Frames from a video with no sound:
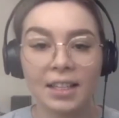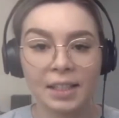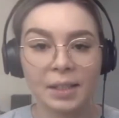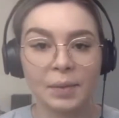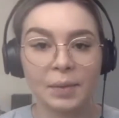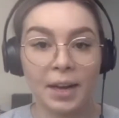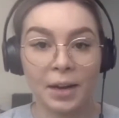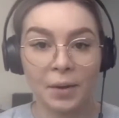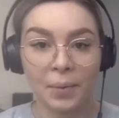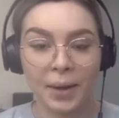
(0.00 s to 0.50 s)

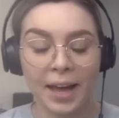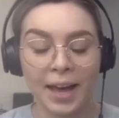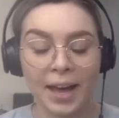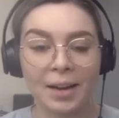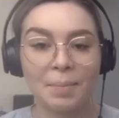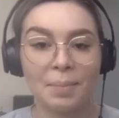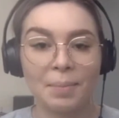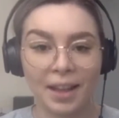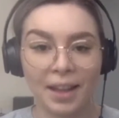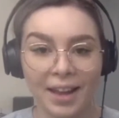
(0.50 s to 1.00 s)
week we had
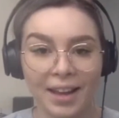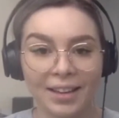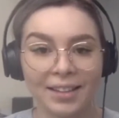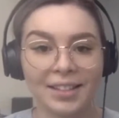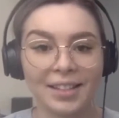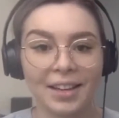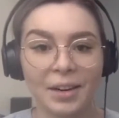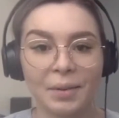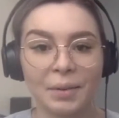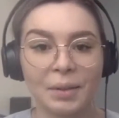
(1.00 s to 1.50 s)
it planned
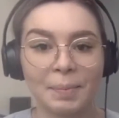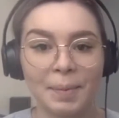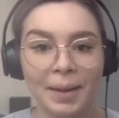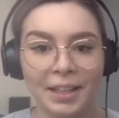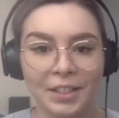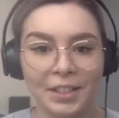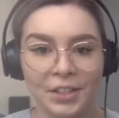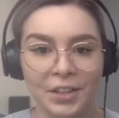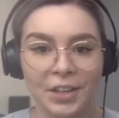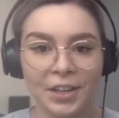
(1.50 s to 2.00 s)
that I was
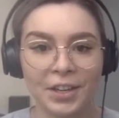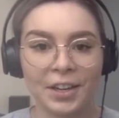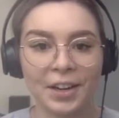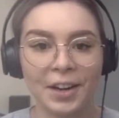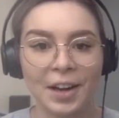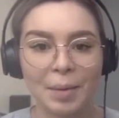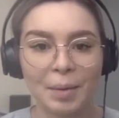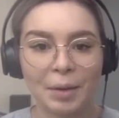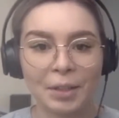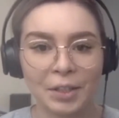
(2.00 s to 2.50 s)
meant to
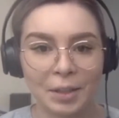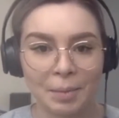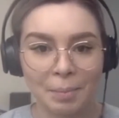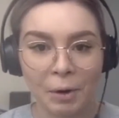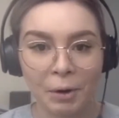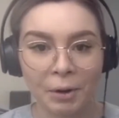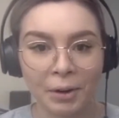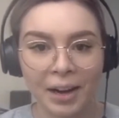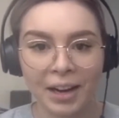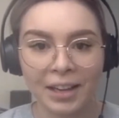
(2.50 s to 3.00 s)
come onto the
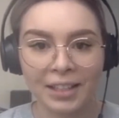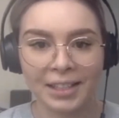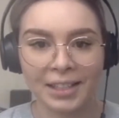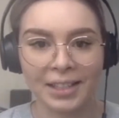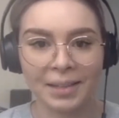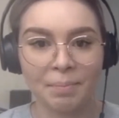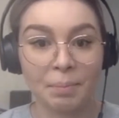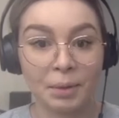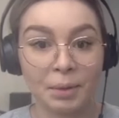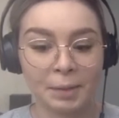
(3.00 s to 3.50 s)
podcast
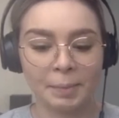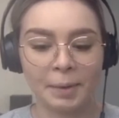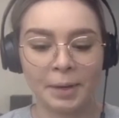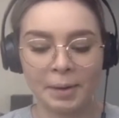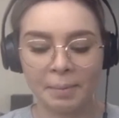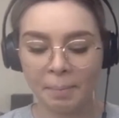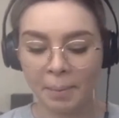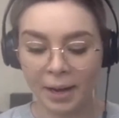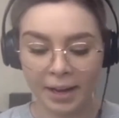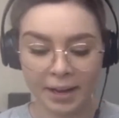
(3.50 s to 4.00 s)
in
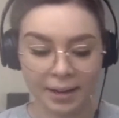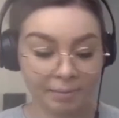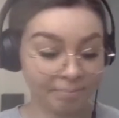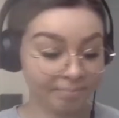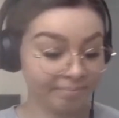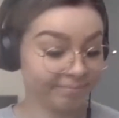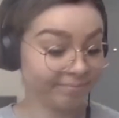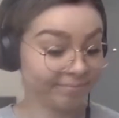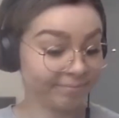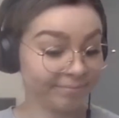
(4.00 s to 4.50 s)
Brisbane, but
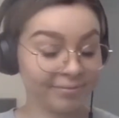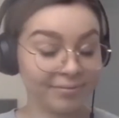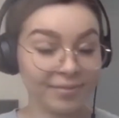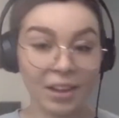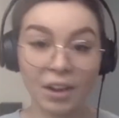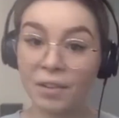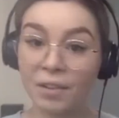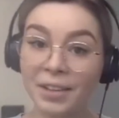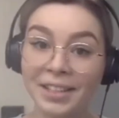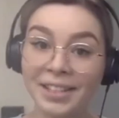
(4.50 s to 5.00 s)

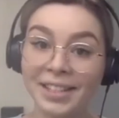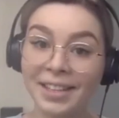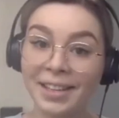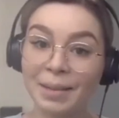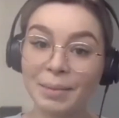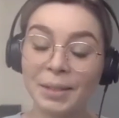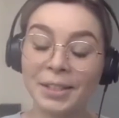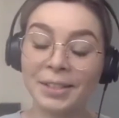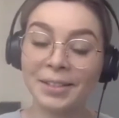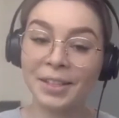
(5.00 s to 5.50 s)
obviously
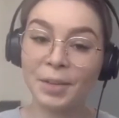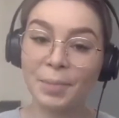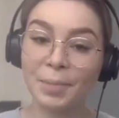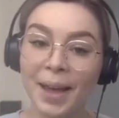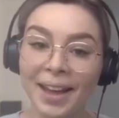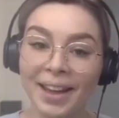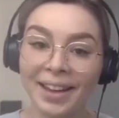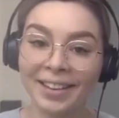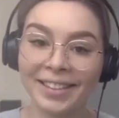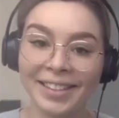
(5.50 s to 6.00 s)
I'm still in
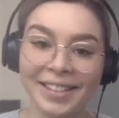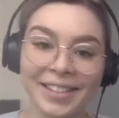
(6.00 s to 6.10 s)
Japan, so...